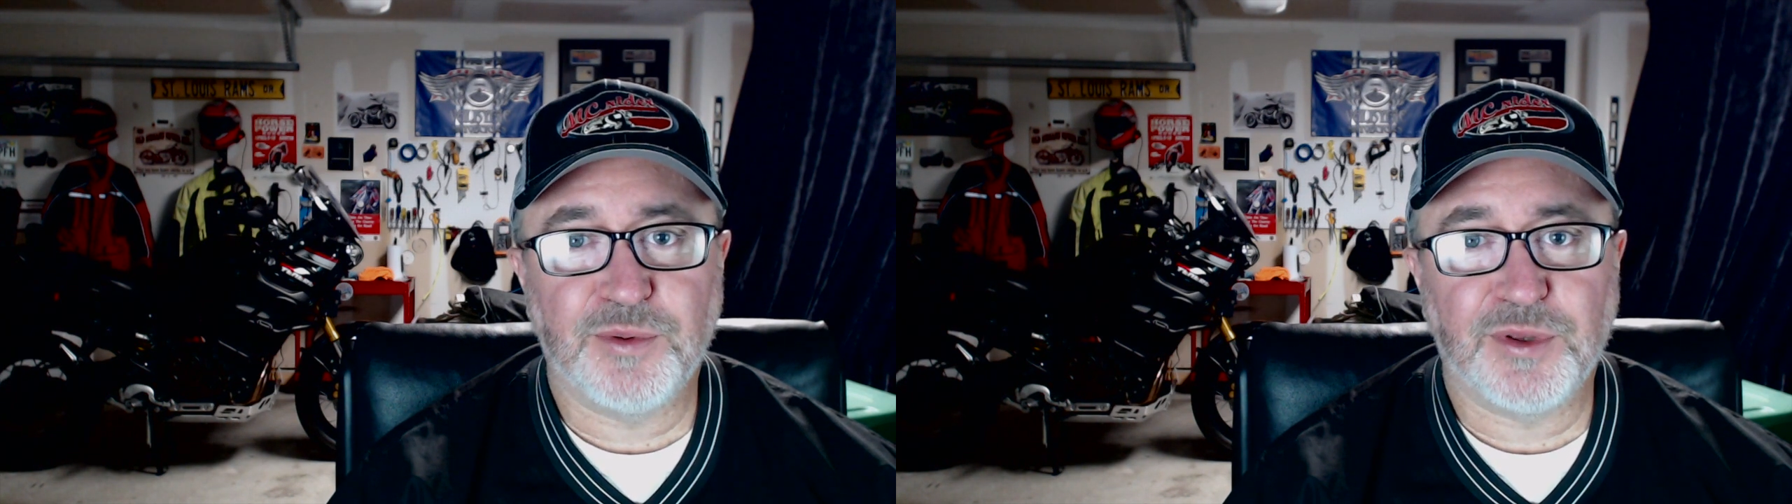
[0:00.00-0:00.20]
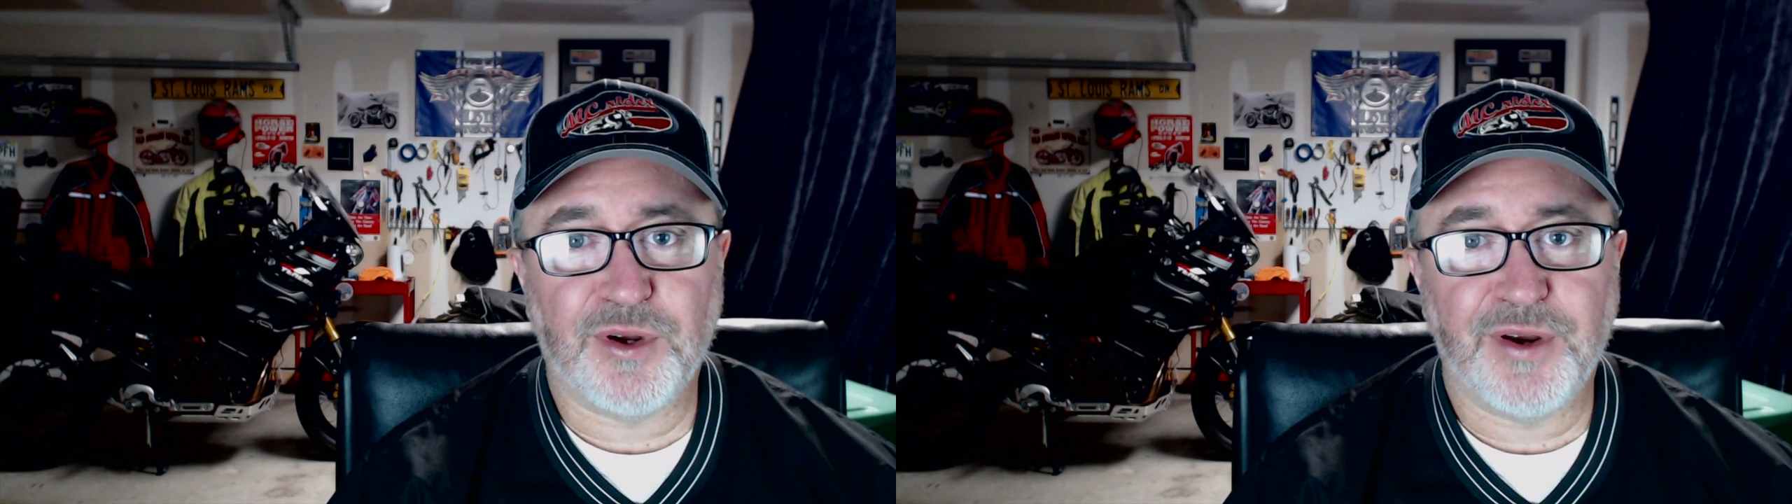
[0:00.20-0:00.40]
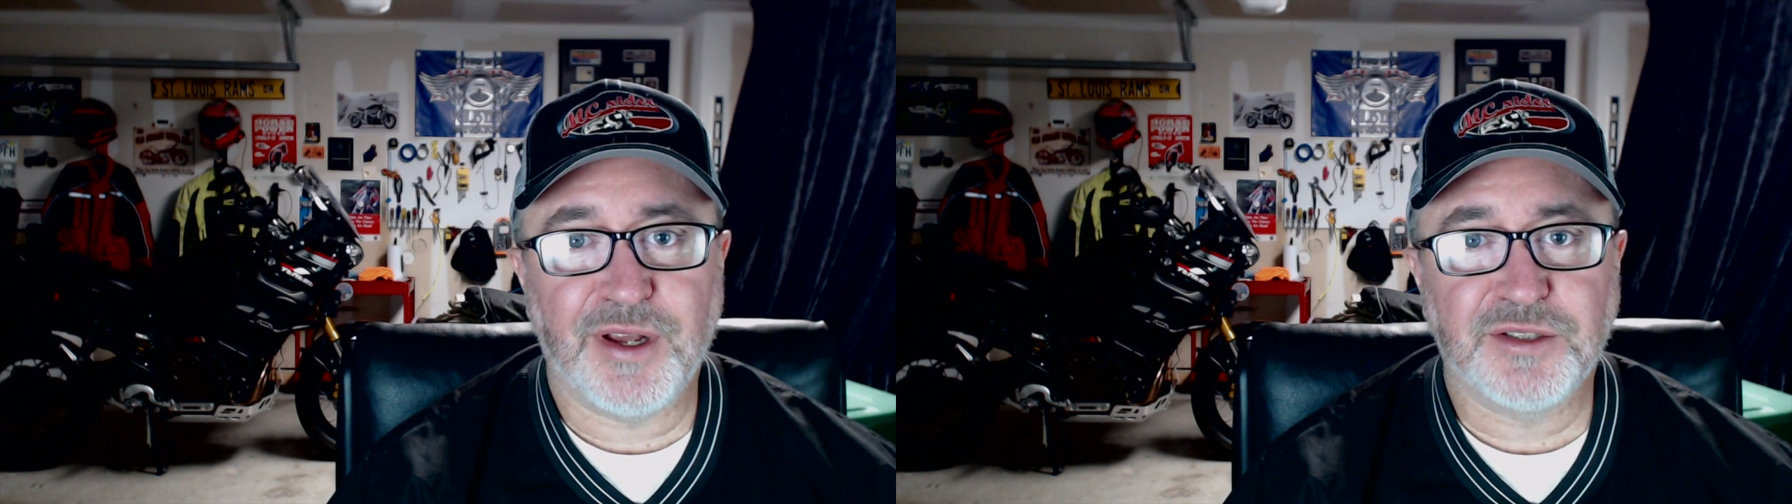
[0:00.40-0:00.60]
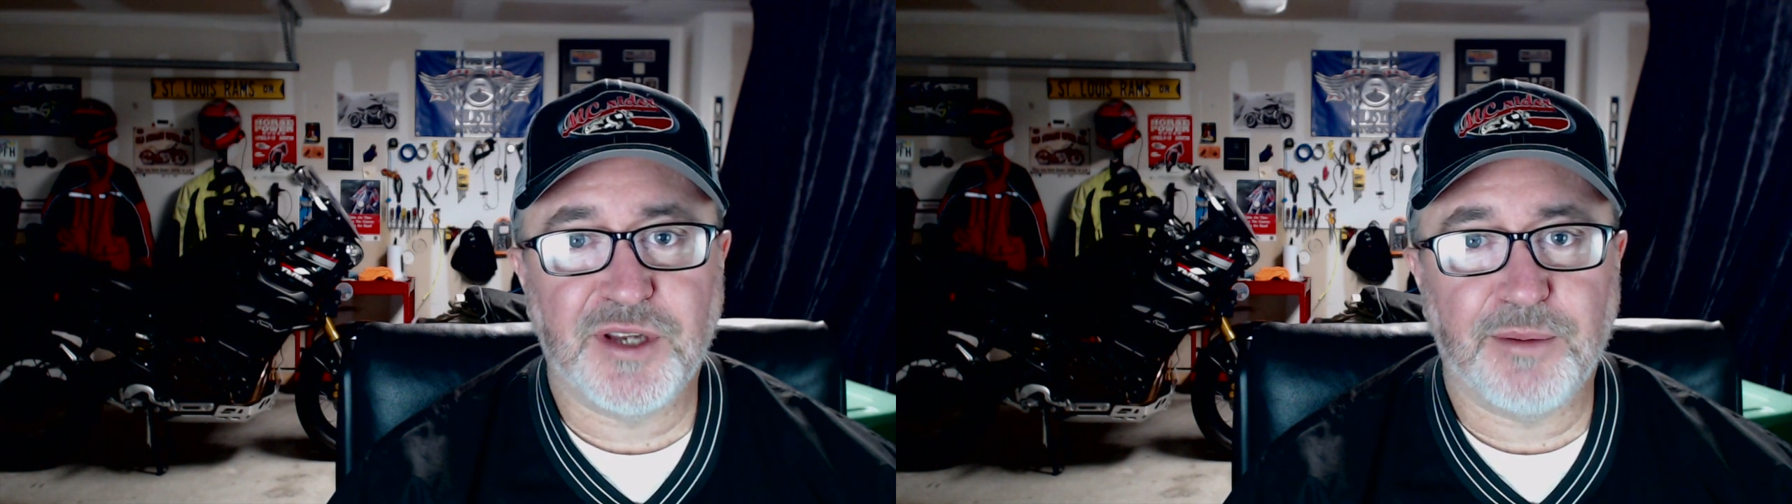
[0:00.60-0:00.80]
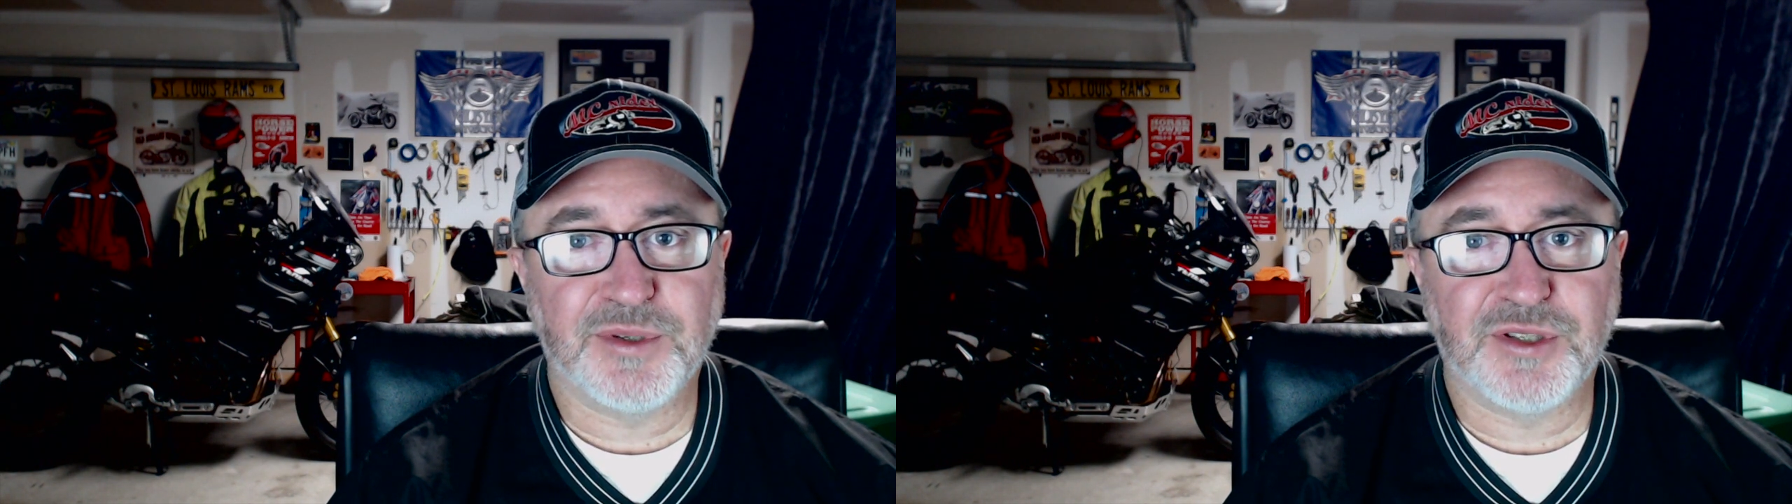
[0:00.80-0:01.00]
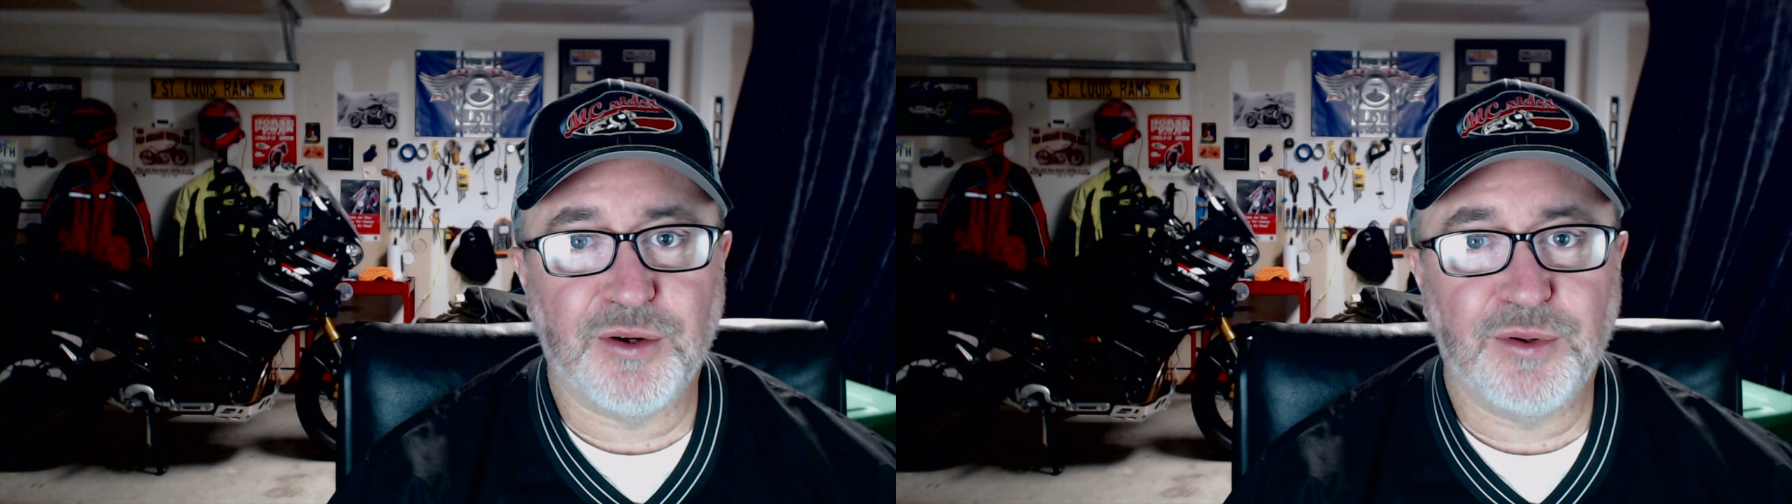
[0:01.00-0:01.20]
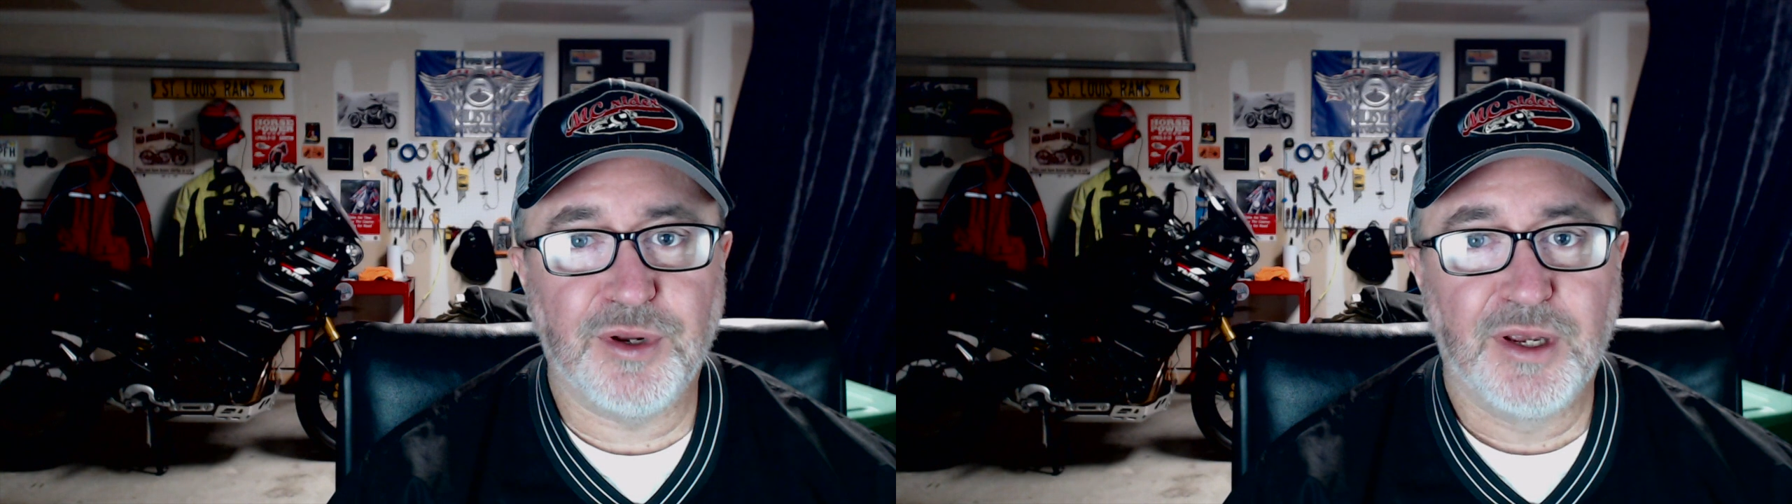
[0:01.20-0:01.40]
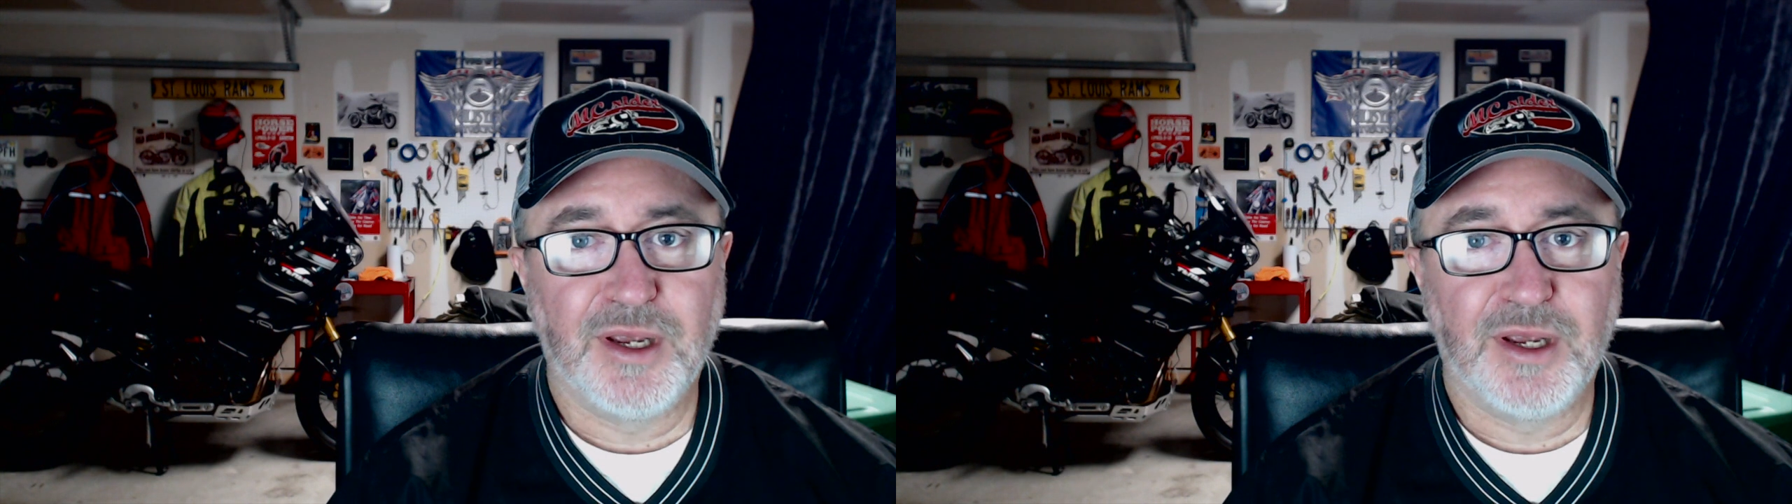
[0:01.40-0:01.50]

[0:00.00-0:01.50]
with our next episode.